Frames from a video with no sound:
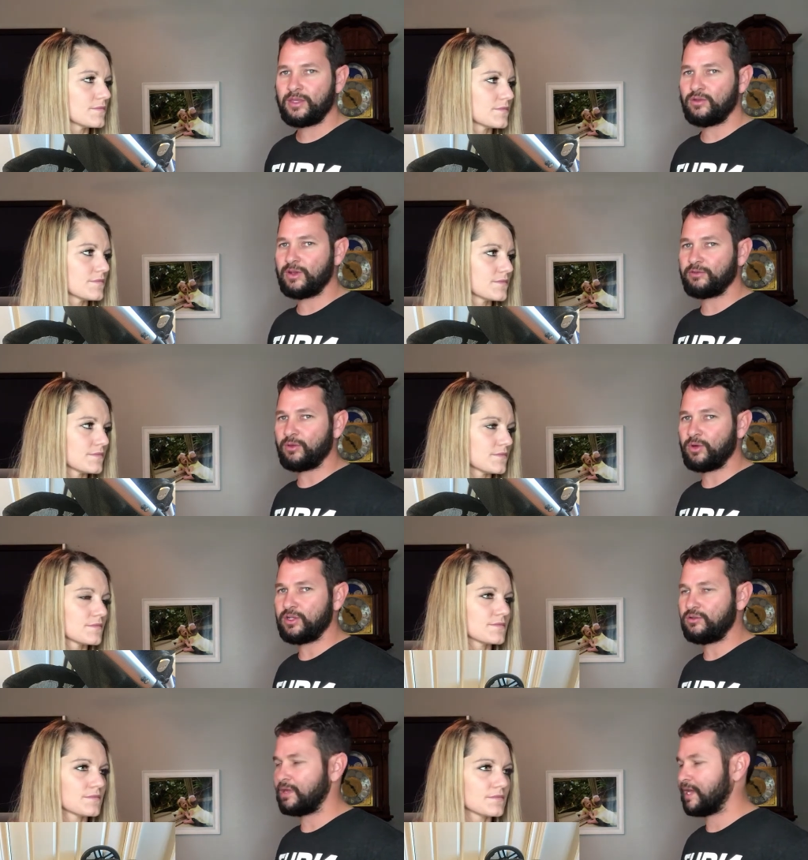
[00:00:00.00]
Speaker 1: you definitely want to
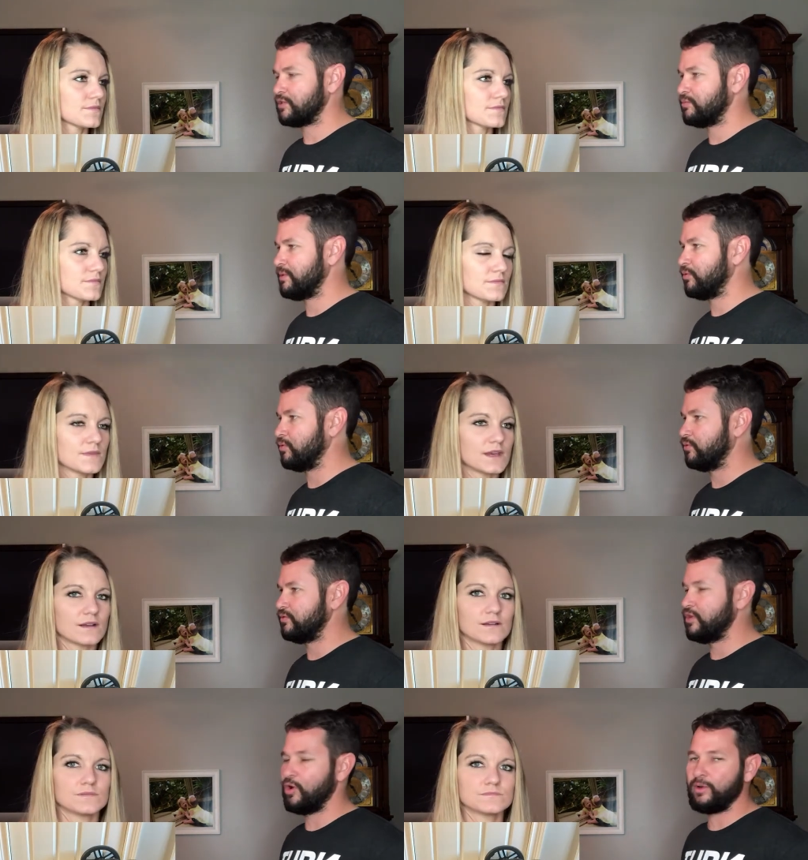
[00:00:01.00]
do that so people
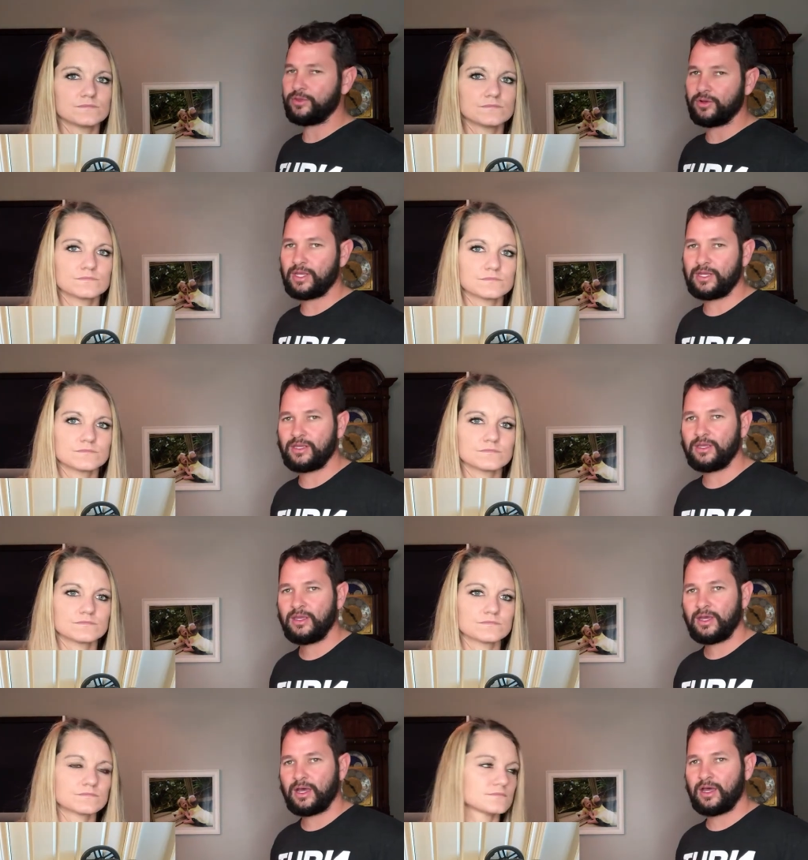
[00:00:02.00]
yeah. know what they're getting
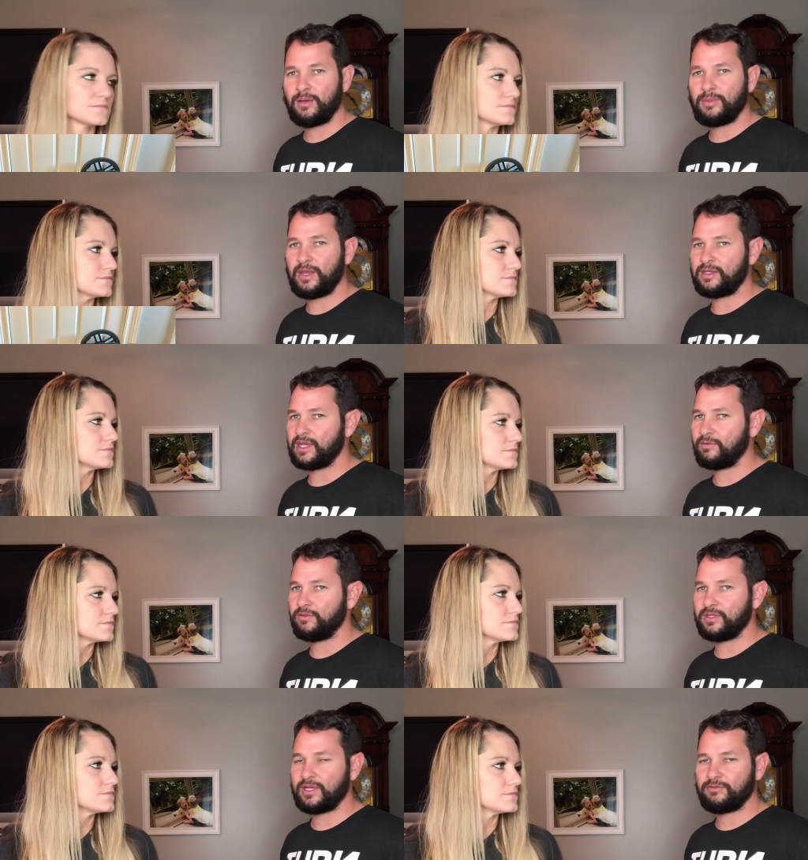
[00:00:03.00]
um, and
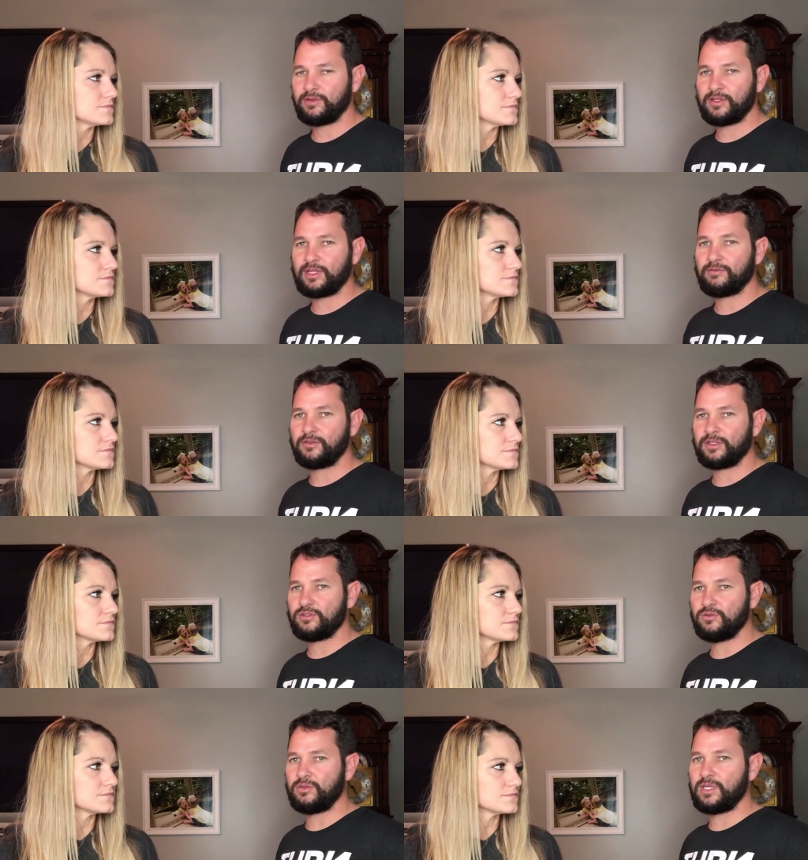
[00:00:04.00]
definitely, definitely, definitely
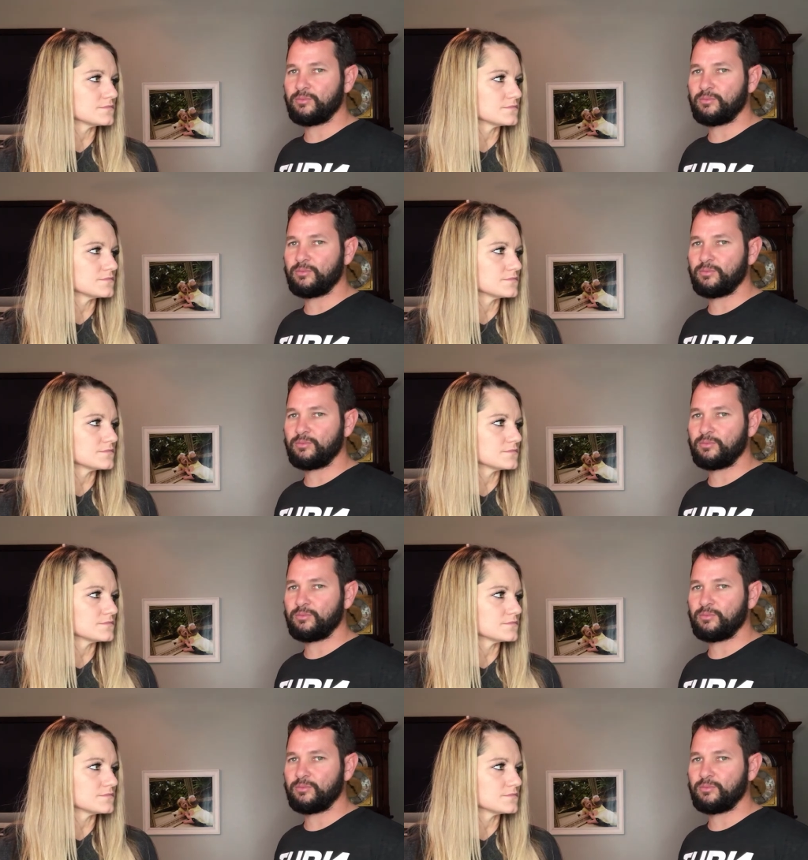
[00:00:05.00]
do the